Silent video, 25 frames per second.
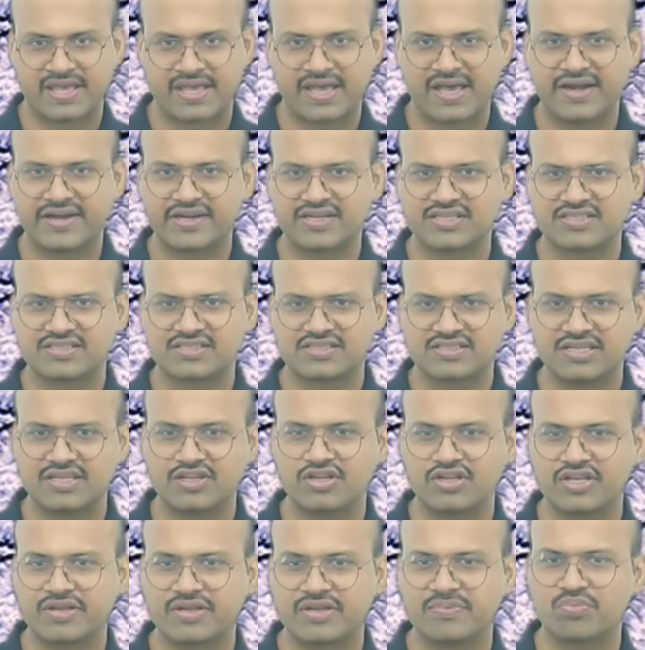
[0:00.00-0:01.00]
and it is seen
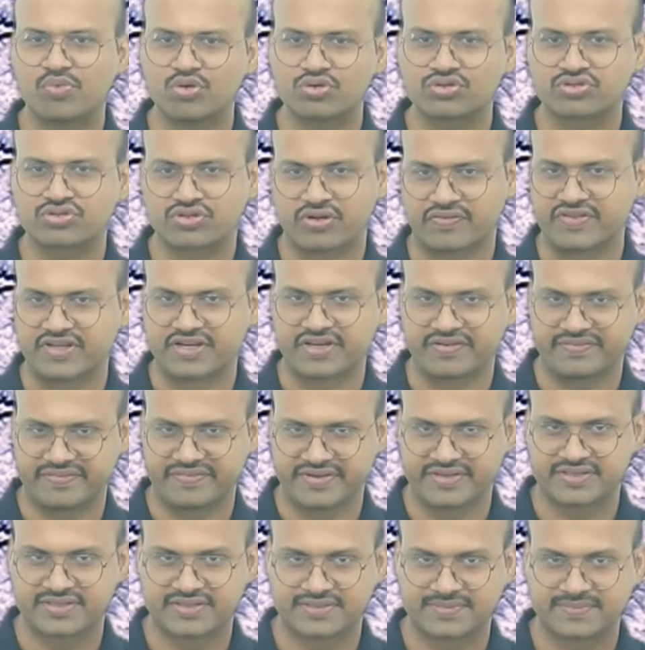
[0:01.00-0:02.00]
in most of the rivers.